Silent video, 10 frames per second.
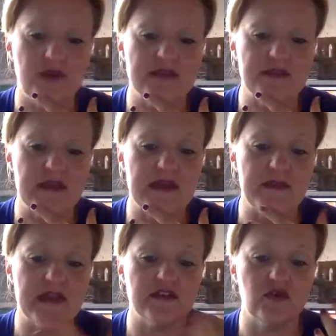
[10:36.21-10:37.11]
as many
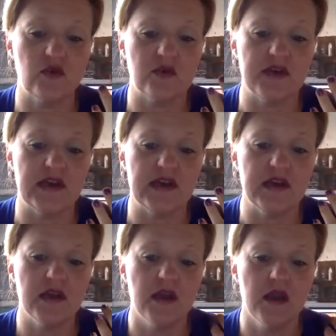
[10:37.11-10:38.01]

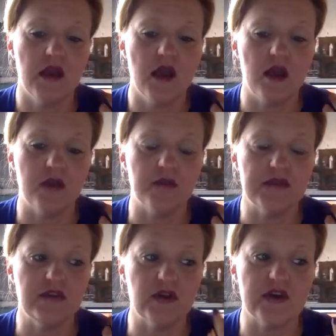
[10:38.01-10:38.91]
mandatory
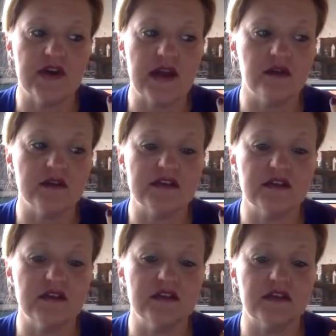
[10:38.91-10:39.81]
urine analyses.